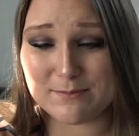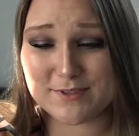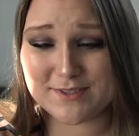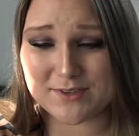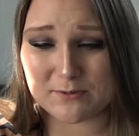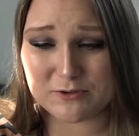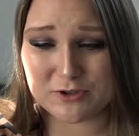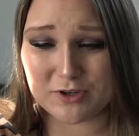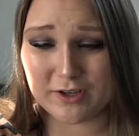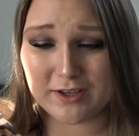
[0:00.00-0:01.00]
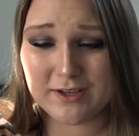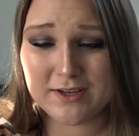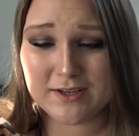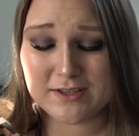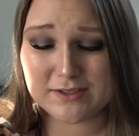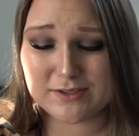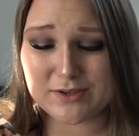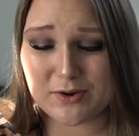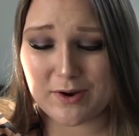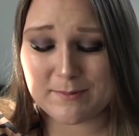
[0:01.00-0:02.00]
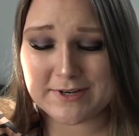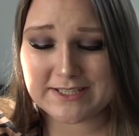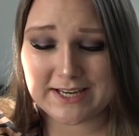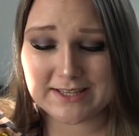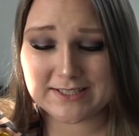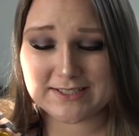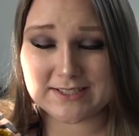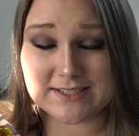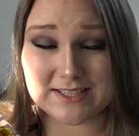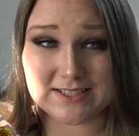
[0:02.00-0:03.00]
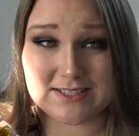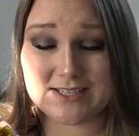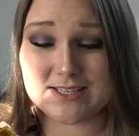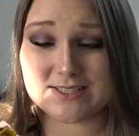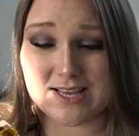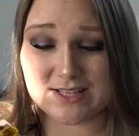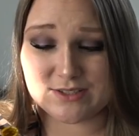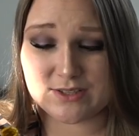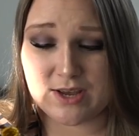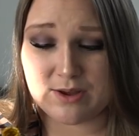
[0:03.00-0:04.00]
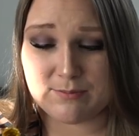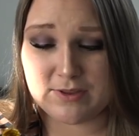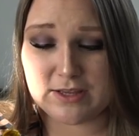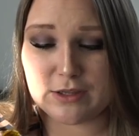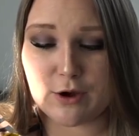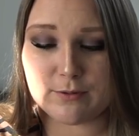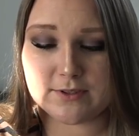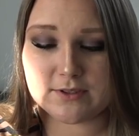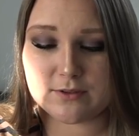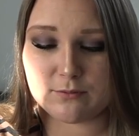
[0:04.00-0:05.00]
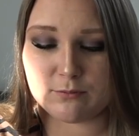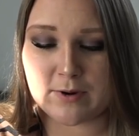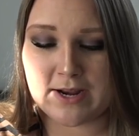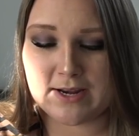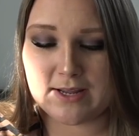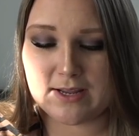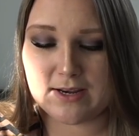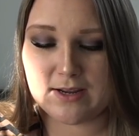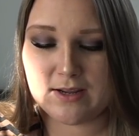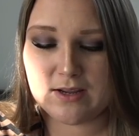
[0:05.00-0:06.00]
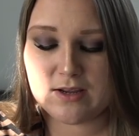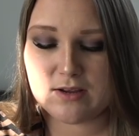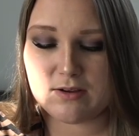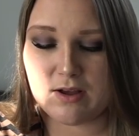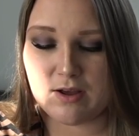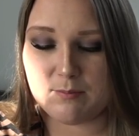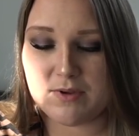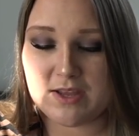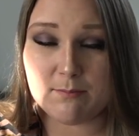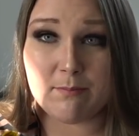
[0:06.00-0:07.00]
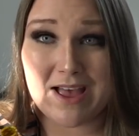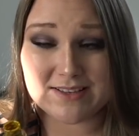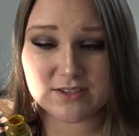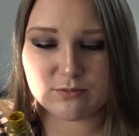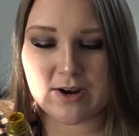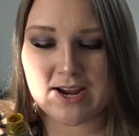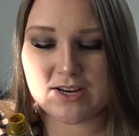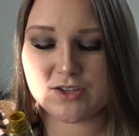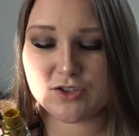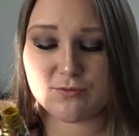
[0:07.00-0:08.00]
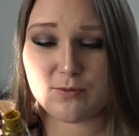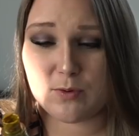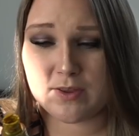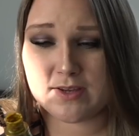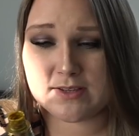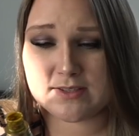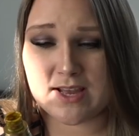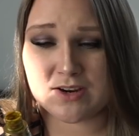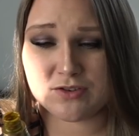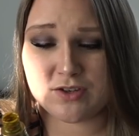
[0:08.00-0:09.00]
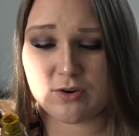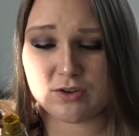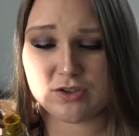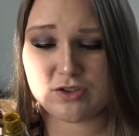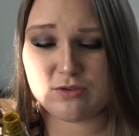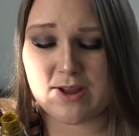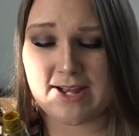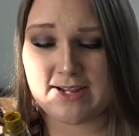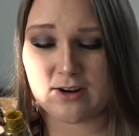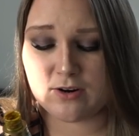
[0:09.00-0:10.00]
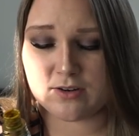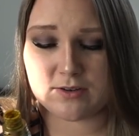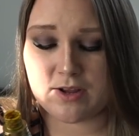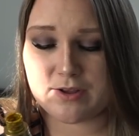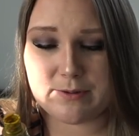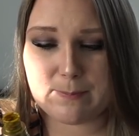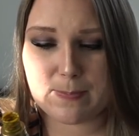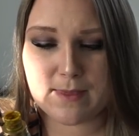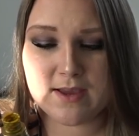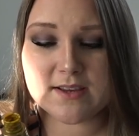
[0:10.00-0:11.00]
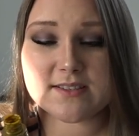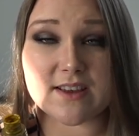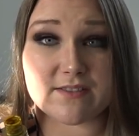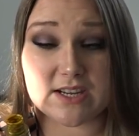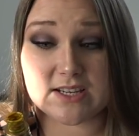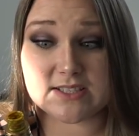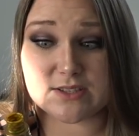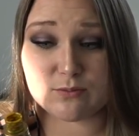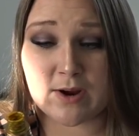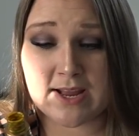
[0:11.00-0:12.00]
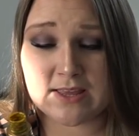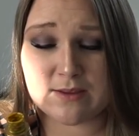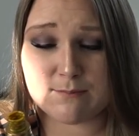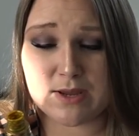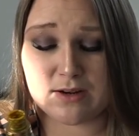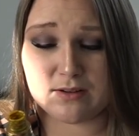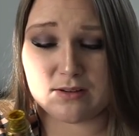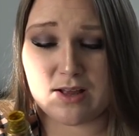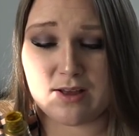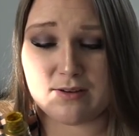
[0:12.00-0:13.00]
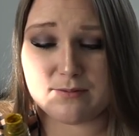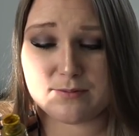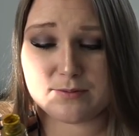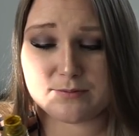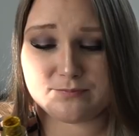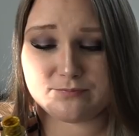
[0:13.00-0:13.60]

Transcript: I'm so shook. So I'm gonna take this to 60 because that's um, the lowest rated um, best range for this. Actually, no, I'll just do 80 or uh, 70 because that's right in the middle of